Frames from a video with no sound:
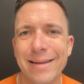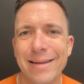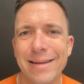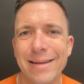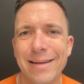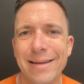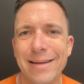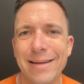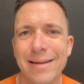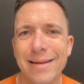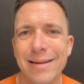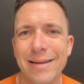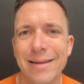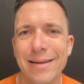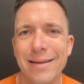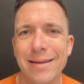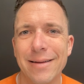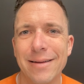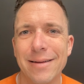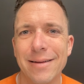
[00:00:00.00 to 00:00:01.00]

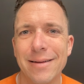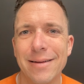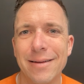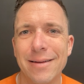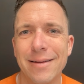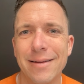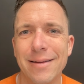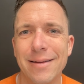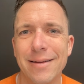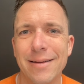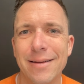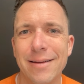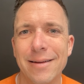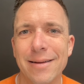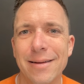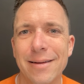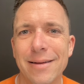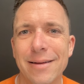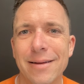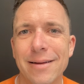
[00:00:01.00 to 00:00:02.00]

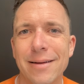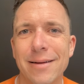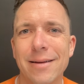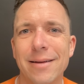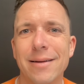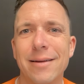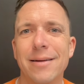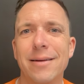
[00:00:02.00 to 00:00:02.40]
No one is speaking in this clip.